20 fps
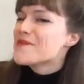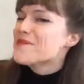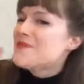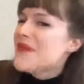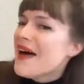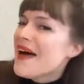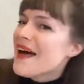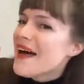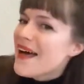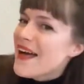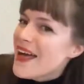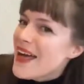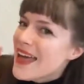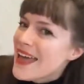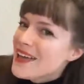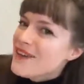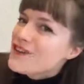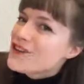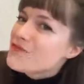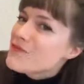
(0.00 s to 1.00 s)

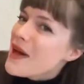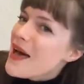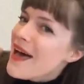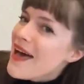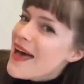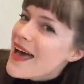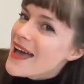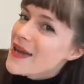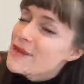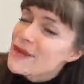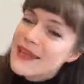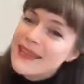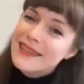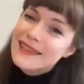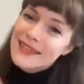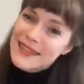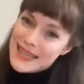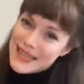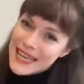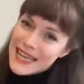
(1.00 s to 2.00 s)
Bye, goodbye,
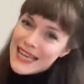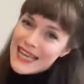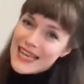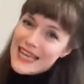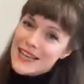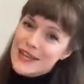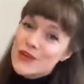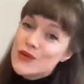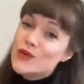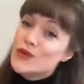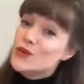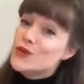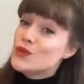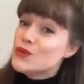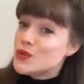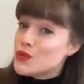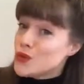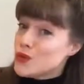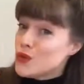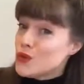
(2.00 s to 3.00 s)
we'll see you
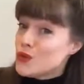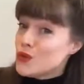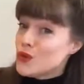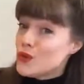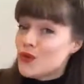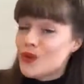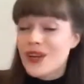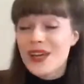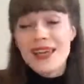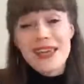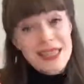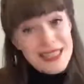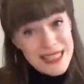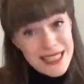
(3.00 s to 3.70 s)
soon.